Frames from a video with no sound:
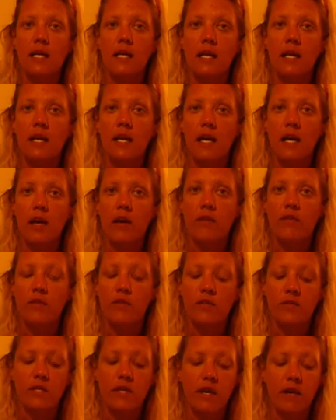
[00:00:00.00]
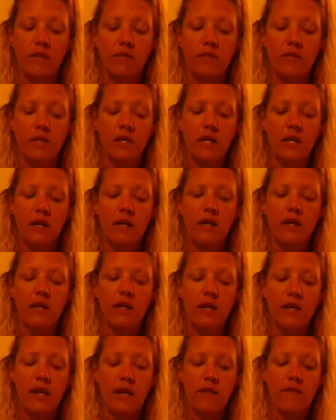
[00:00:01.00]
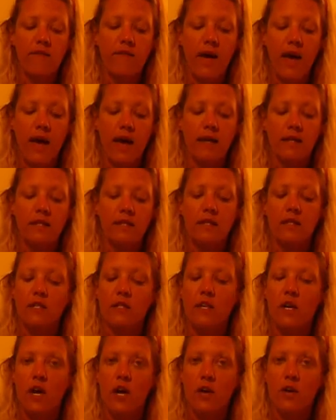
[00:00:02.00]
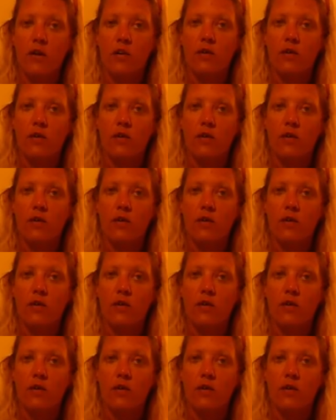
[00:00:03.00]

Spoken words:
taking care of yourself. Fact: no.